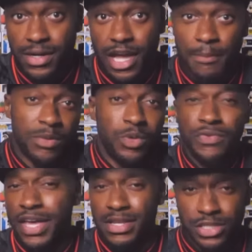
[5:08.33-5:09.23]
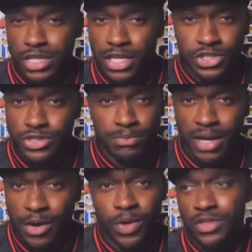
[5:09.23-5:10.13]
I mean, we've had discussions
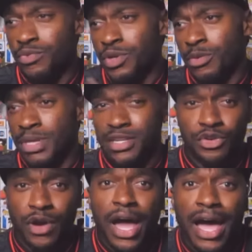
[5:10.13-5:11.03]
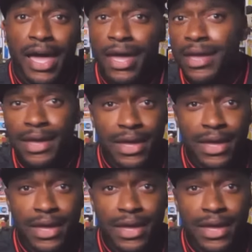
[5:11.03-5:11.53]
about whether real men cry.